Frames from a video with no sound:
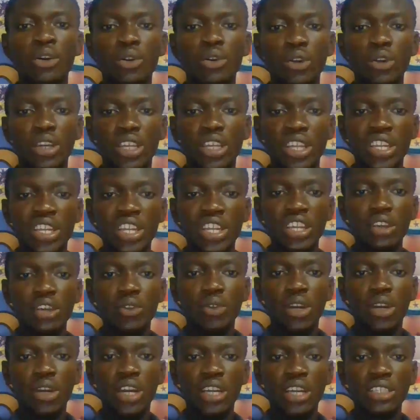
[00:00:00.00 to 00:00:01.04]
Okay, Ne
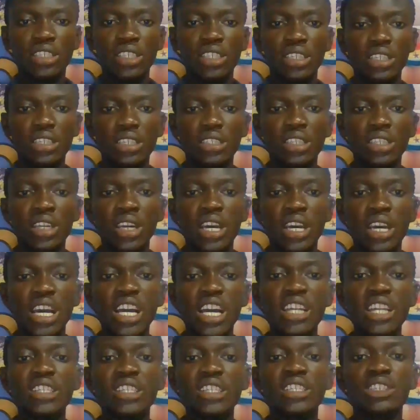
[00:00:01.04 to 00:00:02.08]
Okai says
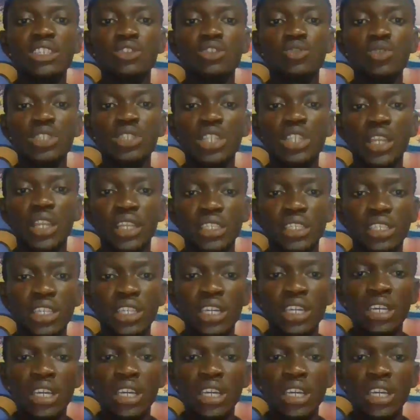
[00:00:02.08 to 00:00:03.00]
NDC is useless